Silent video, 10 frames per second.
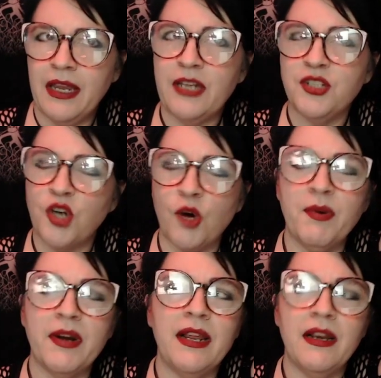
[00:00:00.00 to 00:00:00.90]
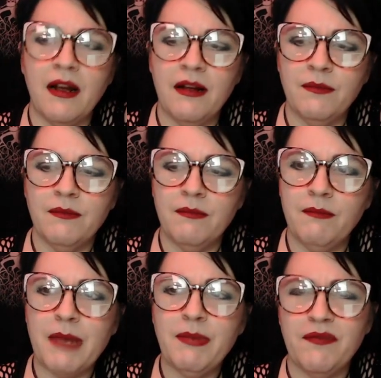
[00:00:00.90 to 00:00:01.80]
interpret it
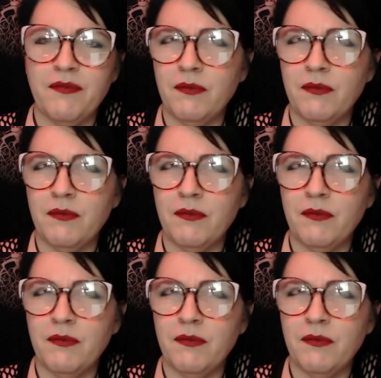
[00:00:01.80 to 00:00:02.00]
maybe